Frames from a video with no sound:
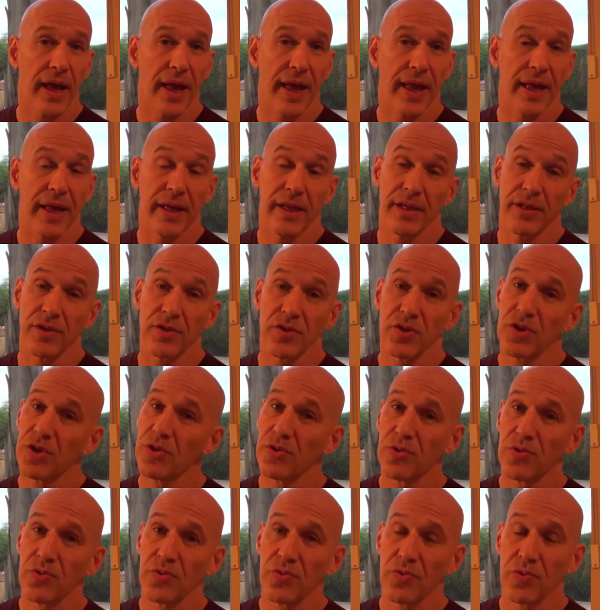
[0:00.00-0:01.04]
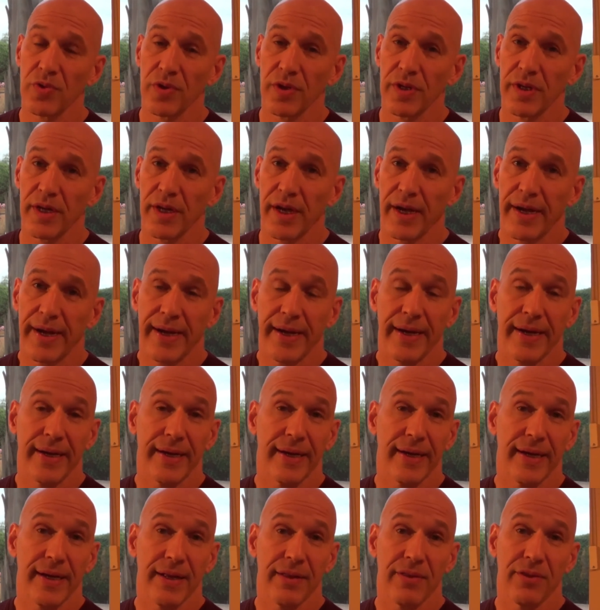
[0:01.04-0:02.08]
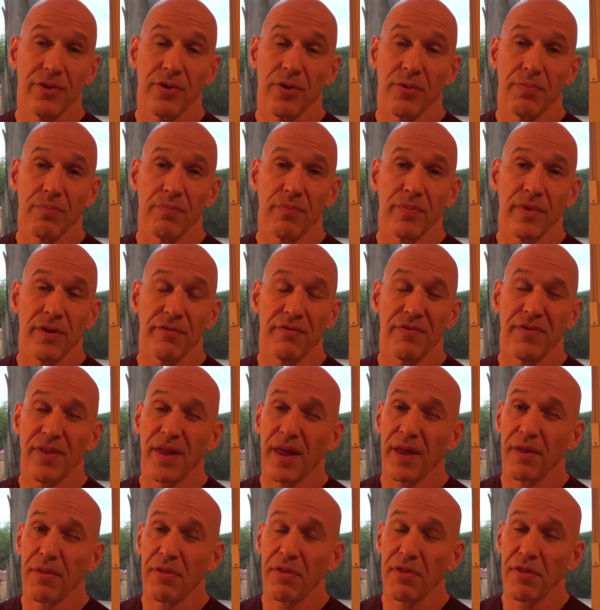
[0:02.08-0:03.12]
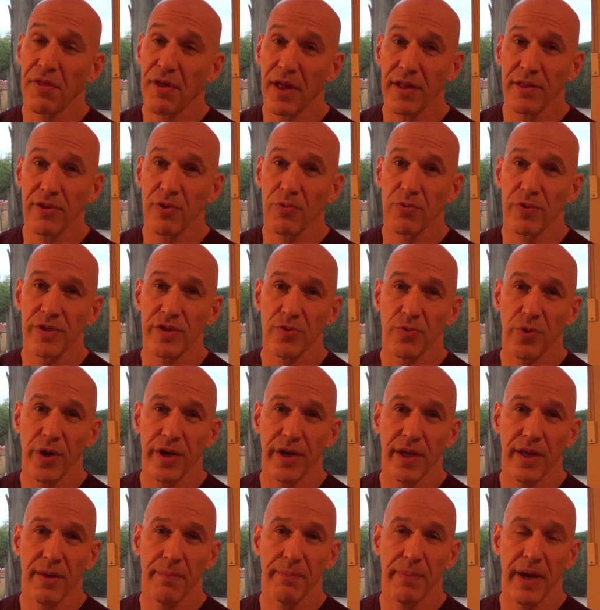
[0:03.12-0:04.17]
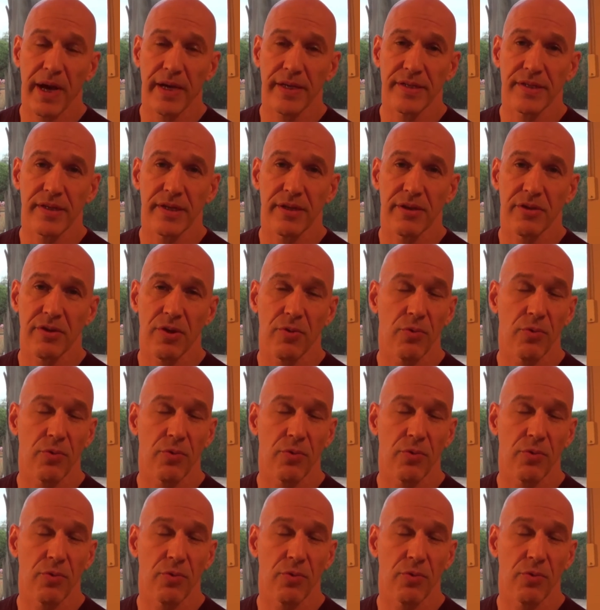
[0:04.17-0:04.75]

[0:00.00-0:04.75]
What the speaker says: And two, if they thought there was a way to get past it,